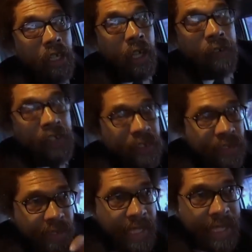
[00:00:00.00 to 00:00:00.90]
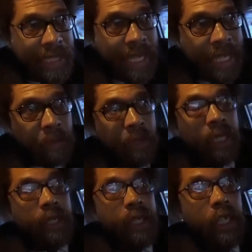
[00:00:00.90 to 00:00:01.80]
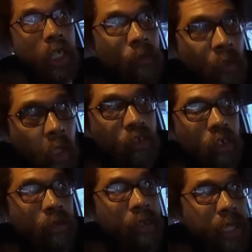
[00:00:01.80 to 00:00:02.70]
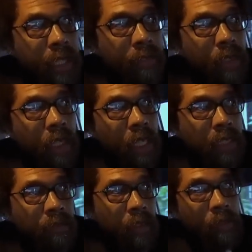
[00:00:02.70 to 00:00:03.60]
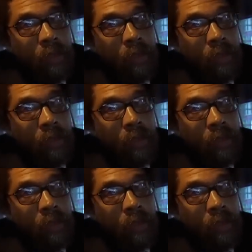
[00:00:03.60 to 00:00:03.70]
Courage is the enabling virtue for any philosopher,